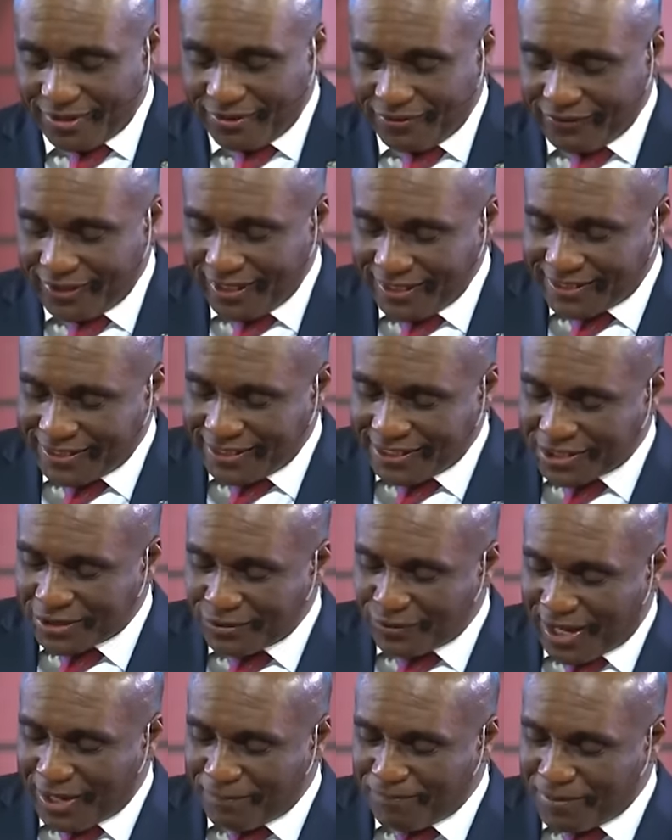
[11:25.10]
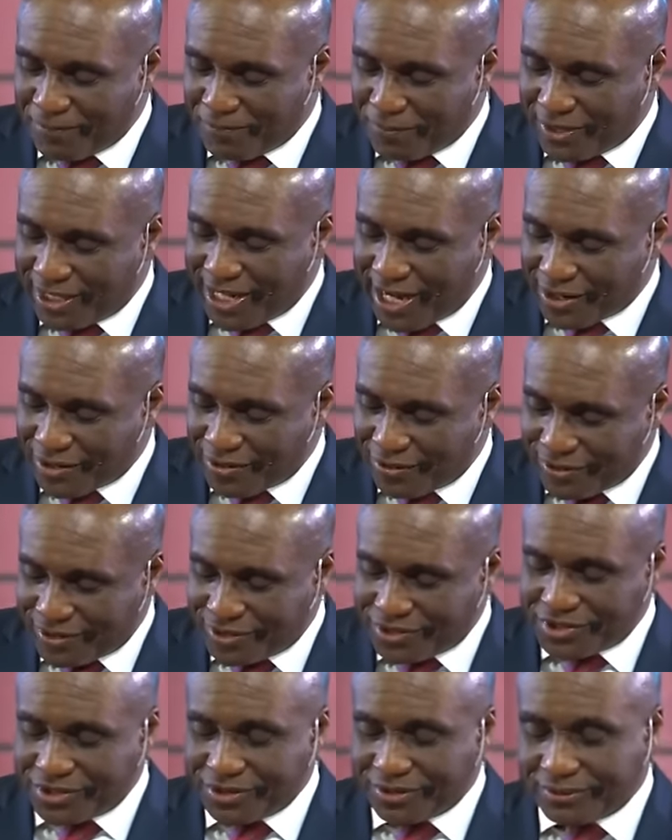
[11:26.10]
Reasons why people lack
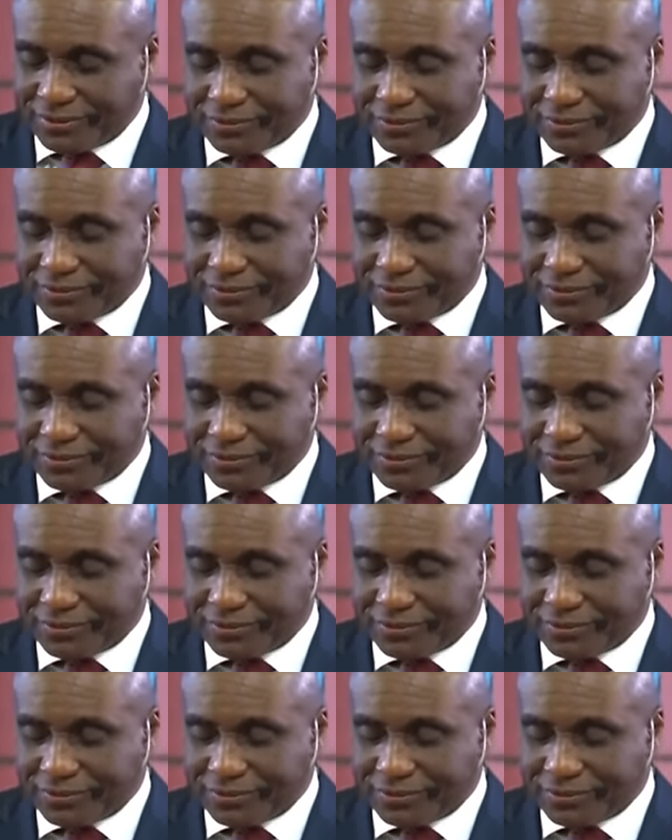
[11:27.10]
courage.